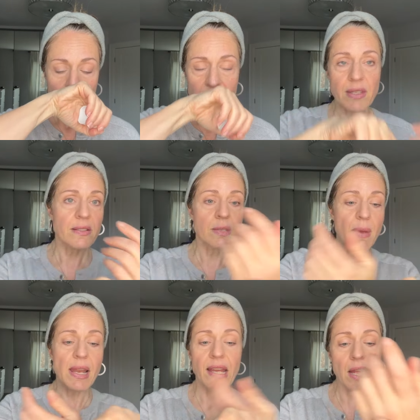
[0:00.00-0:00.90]
doesn't
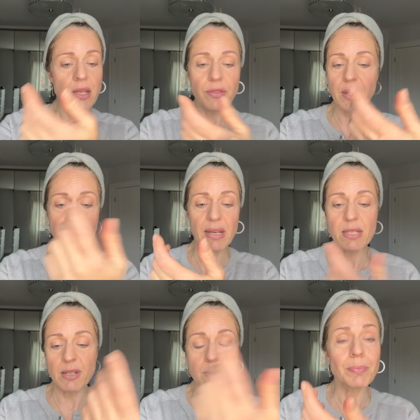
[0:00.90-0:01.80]
smell like anything, but it
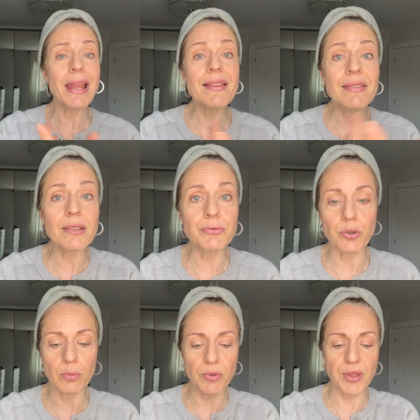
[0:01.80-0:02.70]
smells pleasant
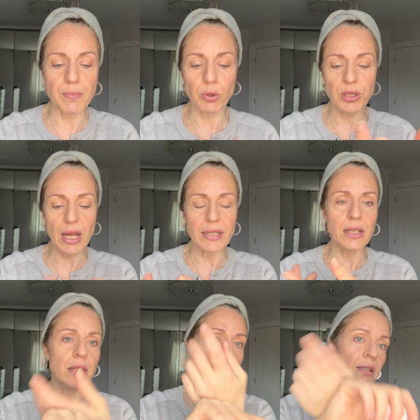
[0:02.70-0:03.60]
from the
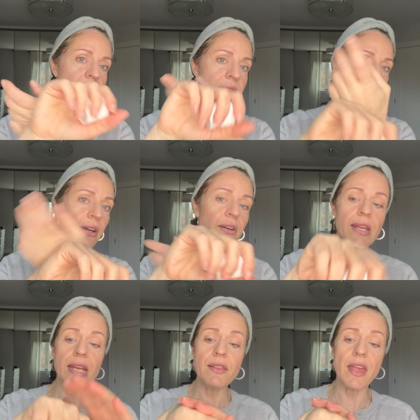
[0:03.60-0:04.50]
botanicals that are
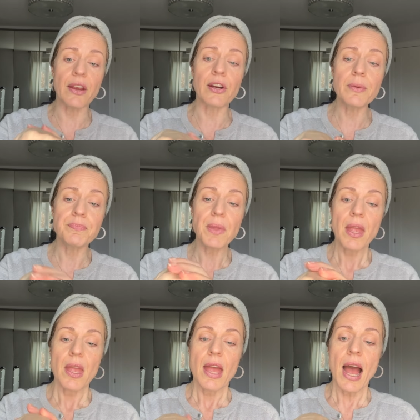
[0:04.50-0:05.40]
in there.
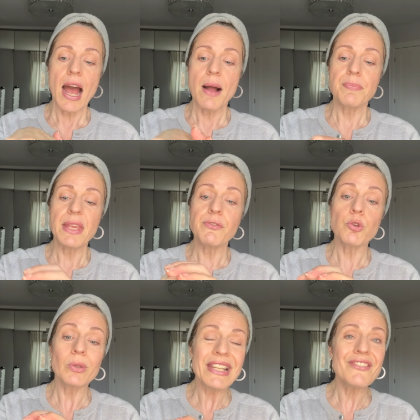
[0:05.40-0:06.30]
Um, if
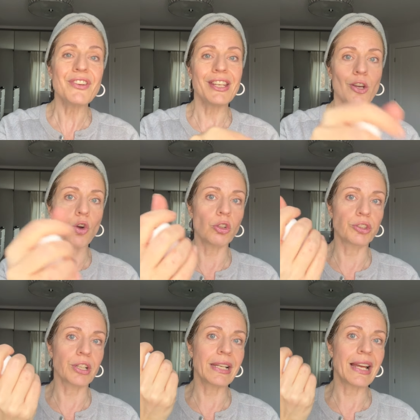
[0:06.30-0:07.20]
you live in a
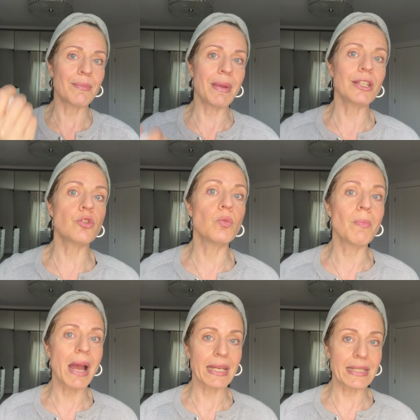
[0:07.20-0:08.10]
colder climate, you
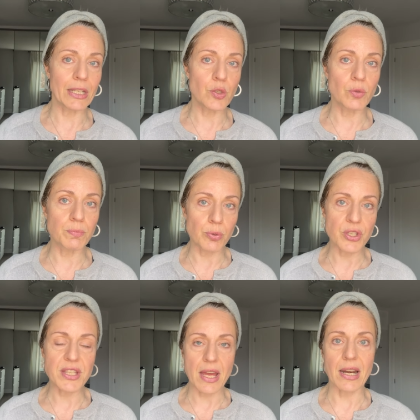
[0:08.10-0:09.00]
might need to
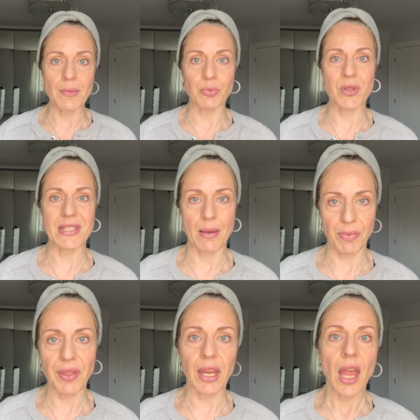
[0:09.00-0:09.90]
boost that up with
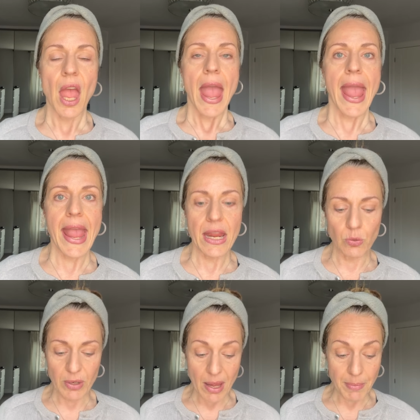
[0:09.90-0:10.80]
something. And
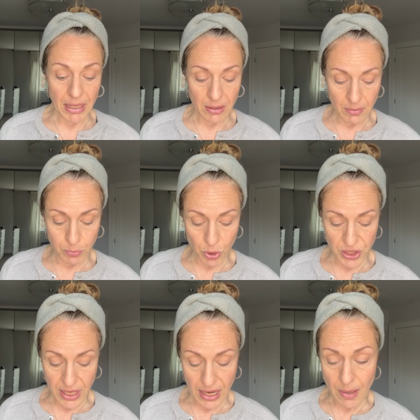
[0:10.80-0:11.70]
when I mean
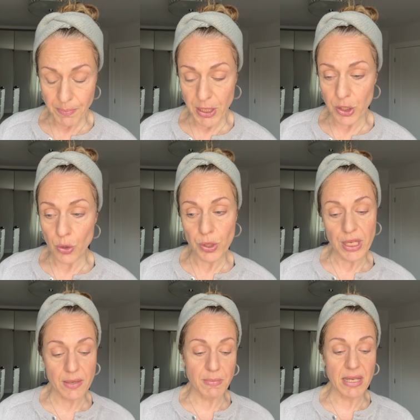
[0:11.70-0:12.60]
boost it up, you know,
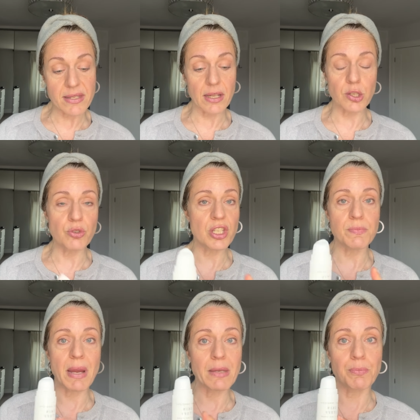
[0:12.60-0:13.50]
it means that you just
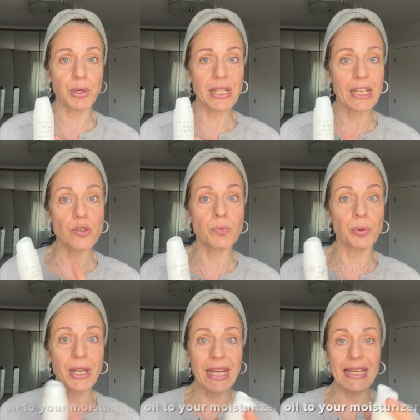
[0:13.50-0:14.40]
might need to
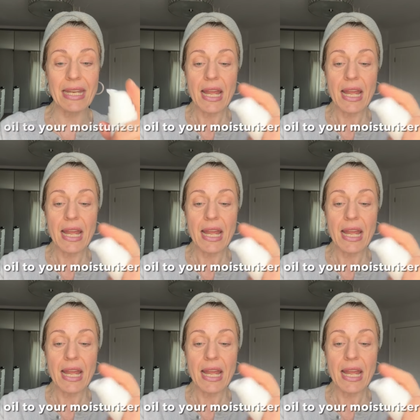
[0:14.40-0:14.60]
bring in